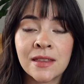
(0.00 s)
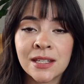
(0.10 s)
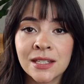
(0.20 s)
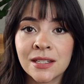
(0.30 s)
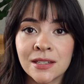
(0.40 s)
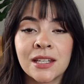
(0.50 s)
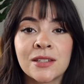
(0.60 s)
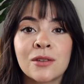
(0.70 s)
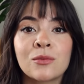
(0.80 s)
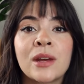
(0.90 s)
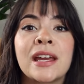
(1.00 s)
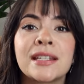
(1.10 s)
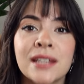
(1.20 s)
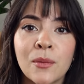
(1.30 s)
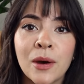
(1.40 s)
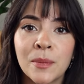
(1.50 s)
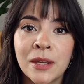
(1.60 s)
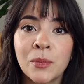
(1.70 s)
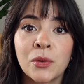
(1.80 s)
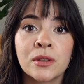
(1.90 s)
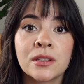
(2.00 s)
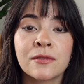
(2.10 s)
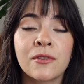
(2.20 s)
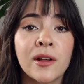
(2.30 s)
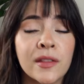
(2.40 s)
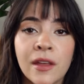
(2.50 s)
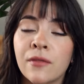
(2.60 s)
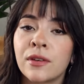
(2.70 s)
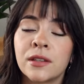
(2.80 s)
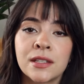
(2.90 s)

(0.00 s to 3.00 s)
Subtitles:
These are the rings I want people to fall in love with.